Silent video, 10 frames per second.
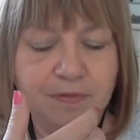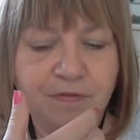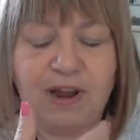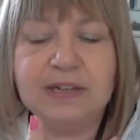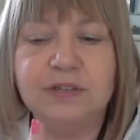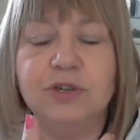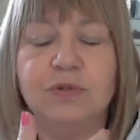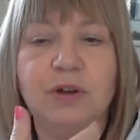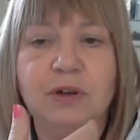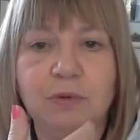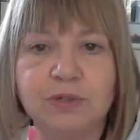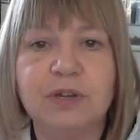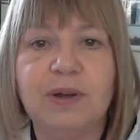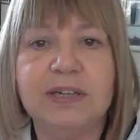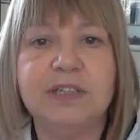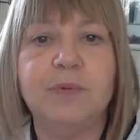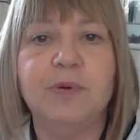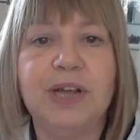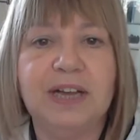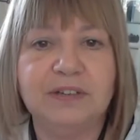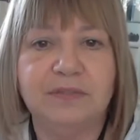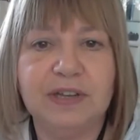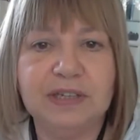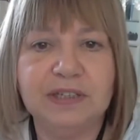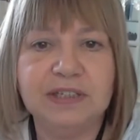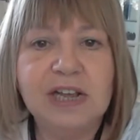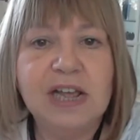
friends who are also anti-porn activists,